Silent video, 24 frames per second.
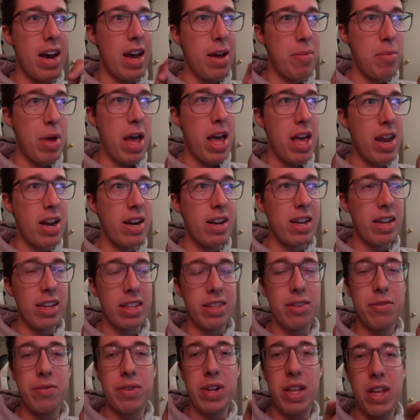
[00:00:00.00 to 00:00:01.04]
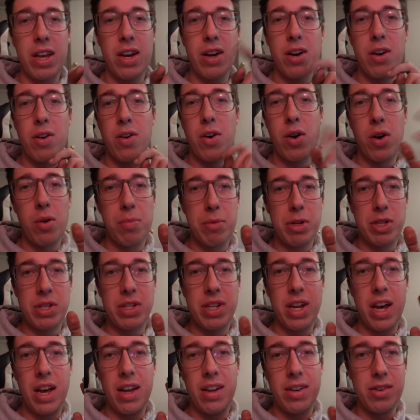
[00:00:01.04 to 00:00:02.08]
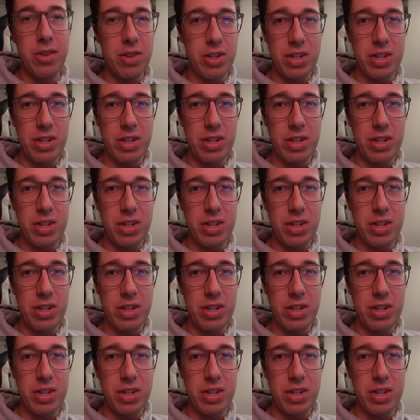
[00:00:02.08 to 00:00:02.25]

I'm editing the video, almost done.